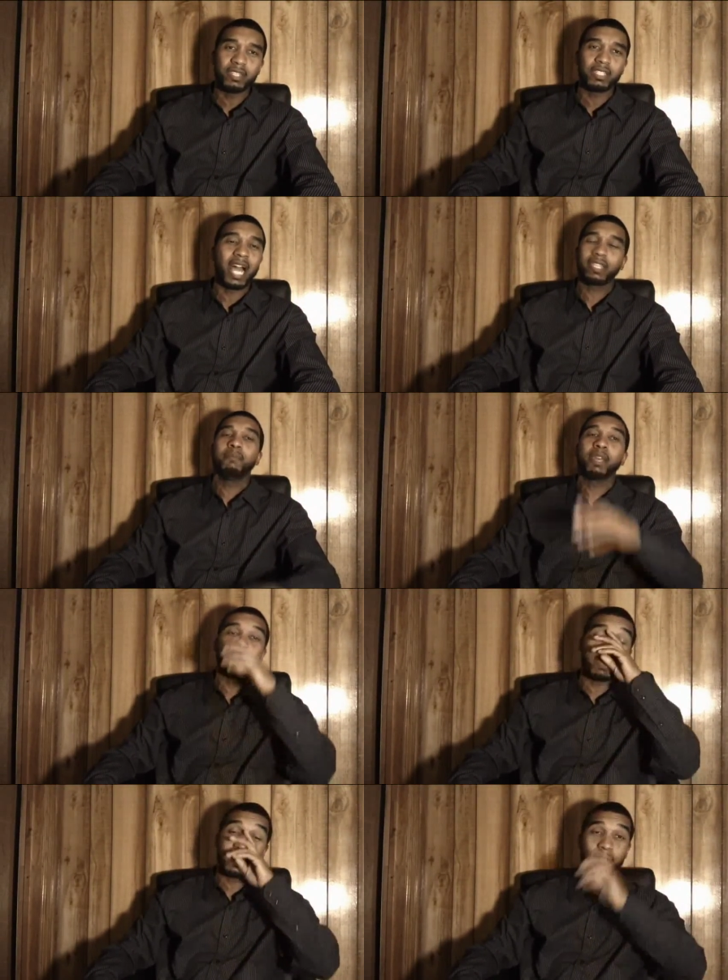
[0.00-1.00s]
and
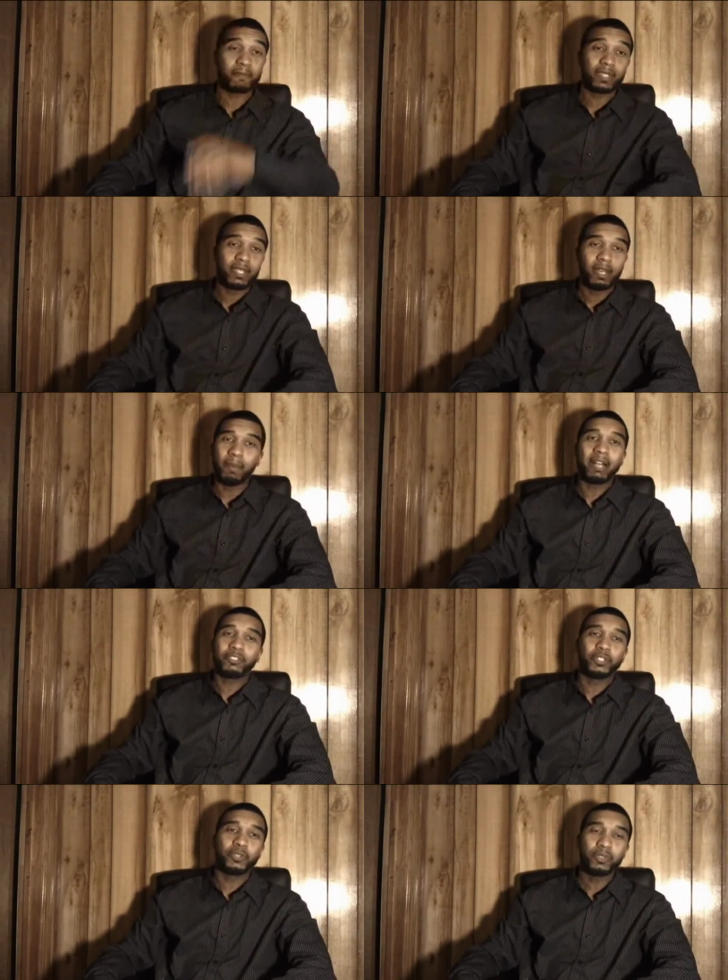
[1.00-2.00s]
documentaries
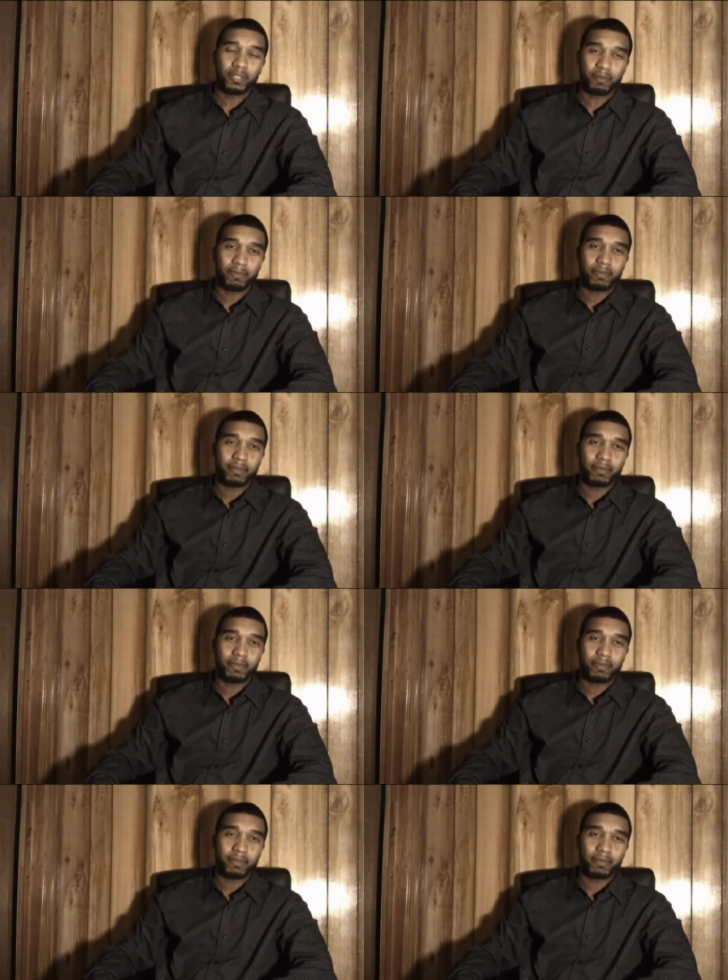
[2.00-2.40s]
about Jews.